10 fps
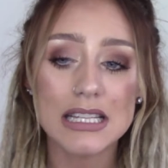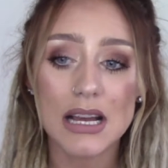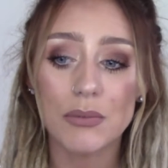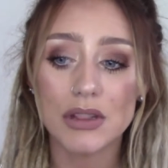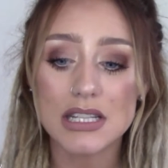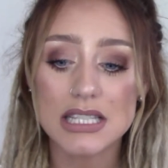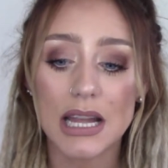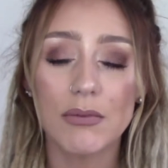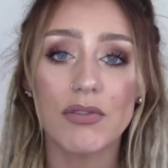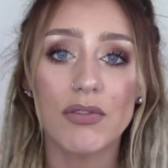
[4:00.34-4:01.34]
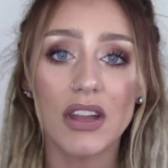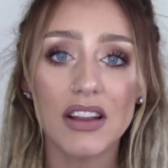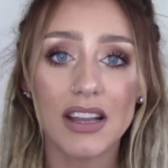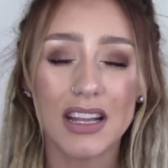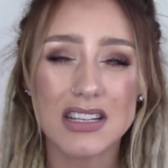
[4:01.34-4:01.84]
up with the same
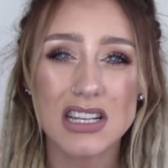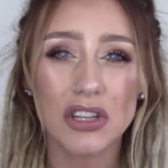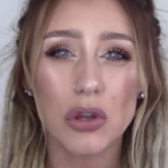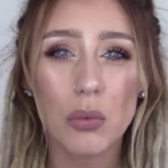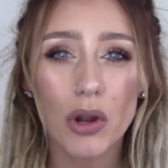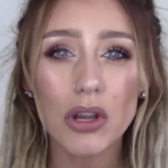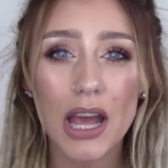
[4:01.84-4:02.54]
feelings, and you won't